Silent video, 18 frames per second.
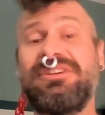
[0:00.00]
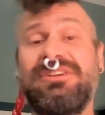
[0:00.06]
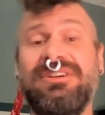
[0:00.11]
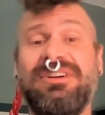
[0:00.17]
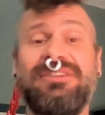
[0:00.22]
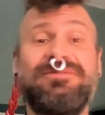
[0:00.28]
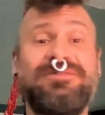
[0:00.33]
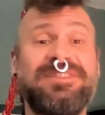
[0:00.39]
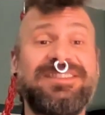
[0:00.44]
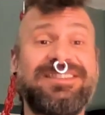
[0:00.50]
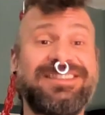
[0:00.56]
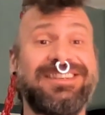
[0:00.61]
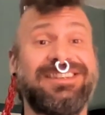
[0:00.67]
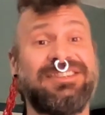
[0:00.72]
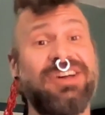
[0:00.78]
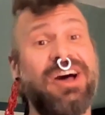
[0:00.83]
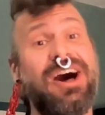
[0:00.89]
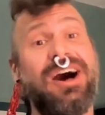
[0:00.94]
a fisting
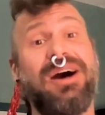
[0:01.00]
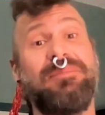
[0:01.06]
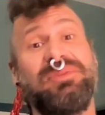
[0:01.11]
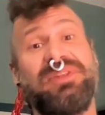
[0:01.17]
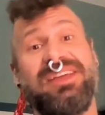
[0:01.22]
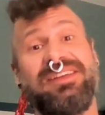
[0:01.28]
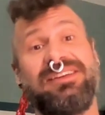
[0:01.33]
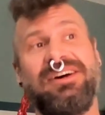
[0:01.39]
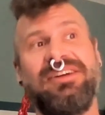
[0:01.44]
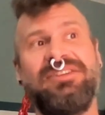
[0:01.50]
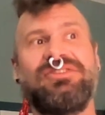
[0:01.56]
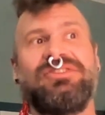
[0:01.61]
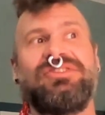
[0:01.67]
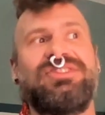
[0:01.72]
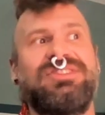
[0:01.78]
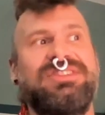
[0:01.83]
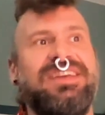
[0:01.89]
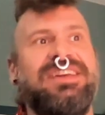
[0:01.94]
top, like
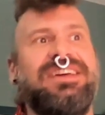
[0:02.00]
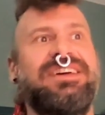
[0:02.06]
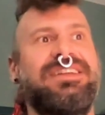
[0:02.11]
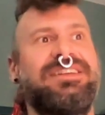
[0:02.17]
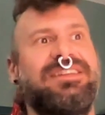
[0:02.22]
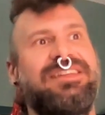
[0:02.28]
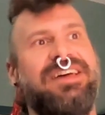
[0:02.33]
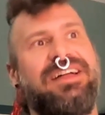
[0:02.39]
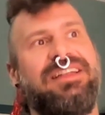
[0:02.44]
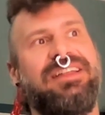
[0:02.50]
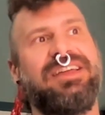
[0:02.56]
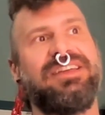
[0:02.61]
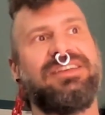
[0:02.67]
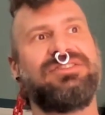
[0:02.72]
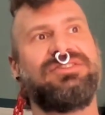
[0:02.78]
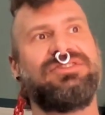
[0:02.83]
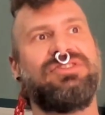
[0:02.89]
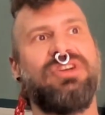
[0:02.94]
understand that
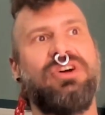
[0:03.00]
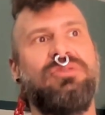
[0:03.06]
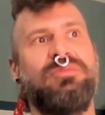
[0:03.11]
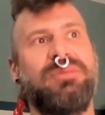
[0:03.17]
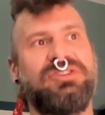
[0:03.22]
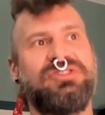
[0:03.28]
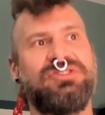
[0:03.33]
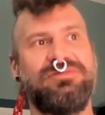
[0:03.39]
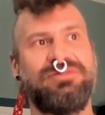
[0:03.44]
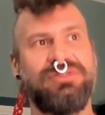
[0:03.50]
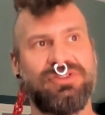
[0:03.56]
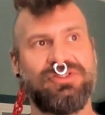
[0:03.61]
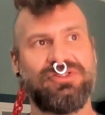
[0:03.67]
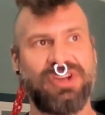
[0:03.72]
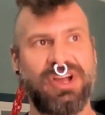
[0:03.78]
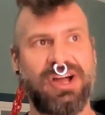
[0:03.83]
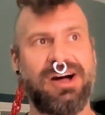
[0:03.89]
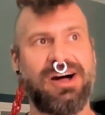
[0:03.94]
like so much of your
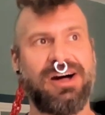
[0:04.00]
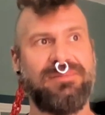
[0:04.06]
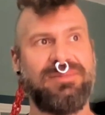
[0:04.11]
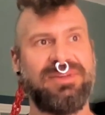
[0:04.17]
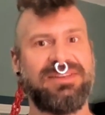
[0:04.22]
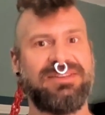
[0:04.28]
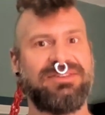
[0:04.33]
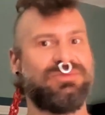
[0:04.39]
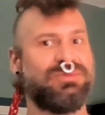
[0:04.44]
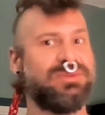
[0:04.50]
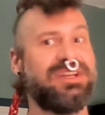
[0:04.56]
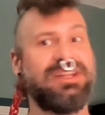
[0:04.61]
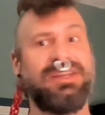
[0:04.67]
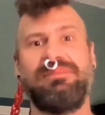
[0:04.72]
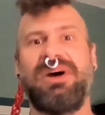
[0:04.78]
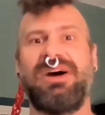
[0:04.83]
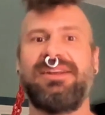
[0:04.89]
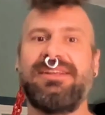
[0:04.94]
job is
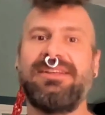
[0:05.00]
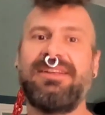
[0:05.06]
reading body